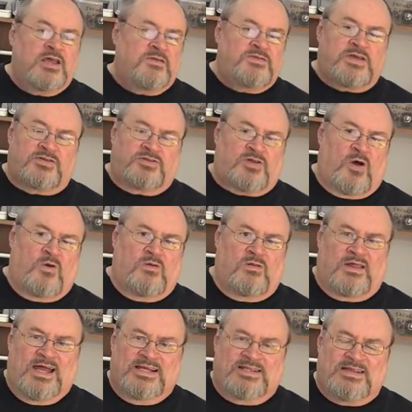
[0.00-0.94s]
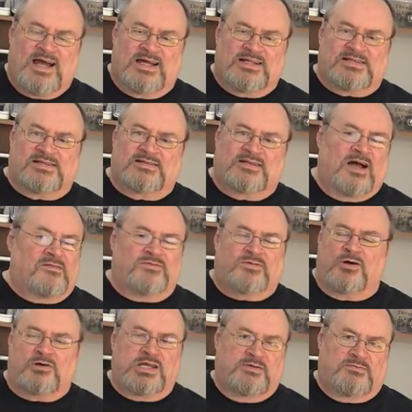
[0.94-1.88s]
If you don't like that stuff,
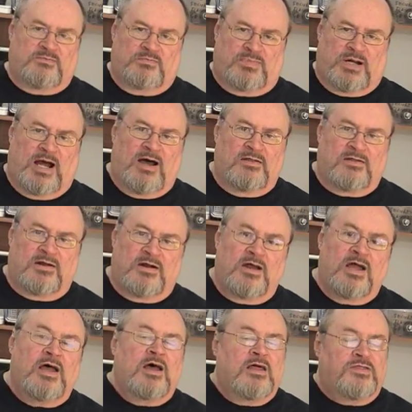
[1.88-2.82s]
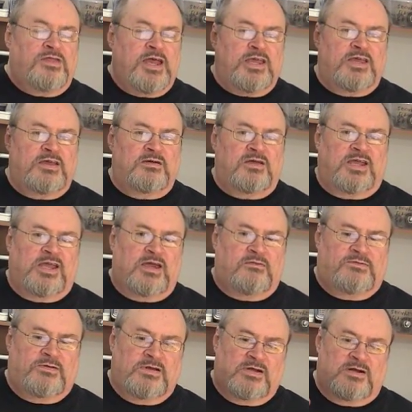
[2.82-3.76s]
don't even bother. Thank you
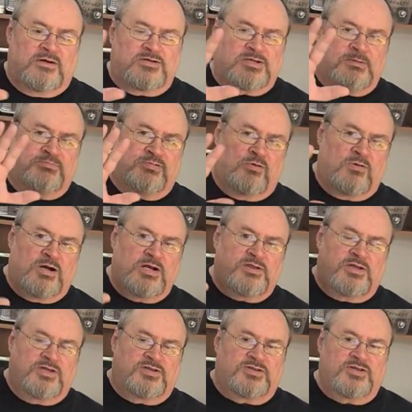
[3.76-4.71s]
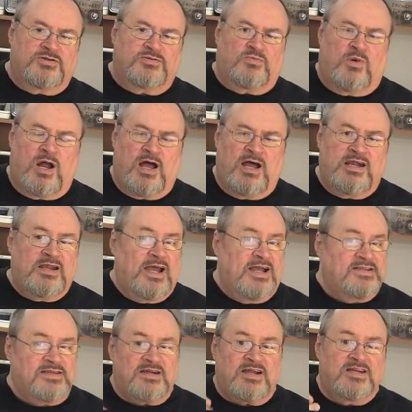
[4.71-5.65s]
again for your support. This is Ron
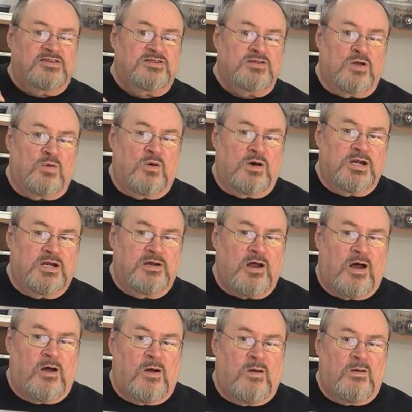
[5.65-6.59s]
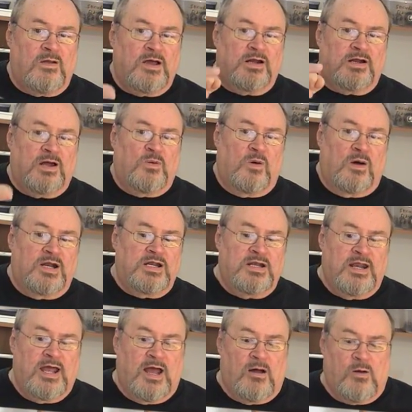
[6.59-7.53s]
Knights, and I still want it all, and I want
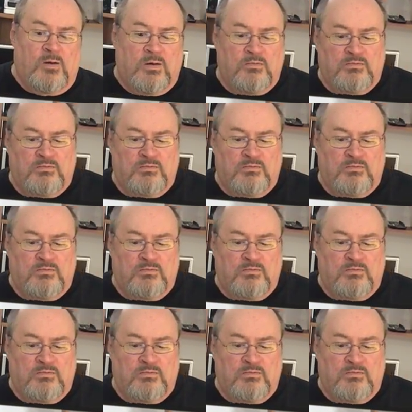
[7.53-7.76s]
it now.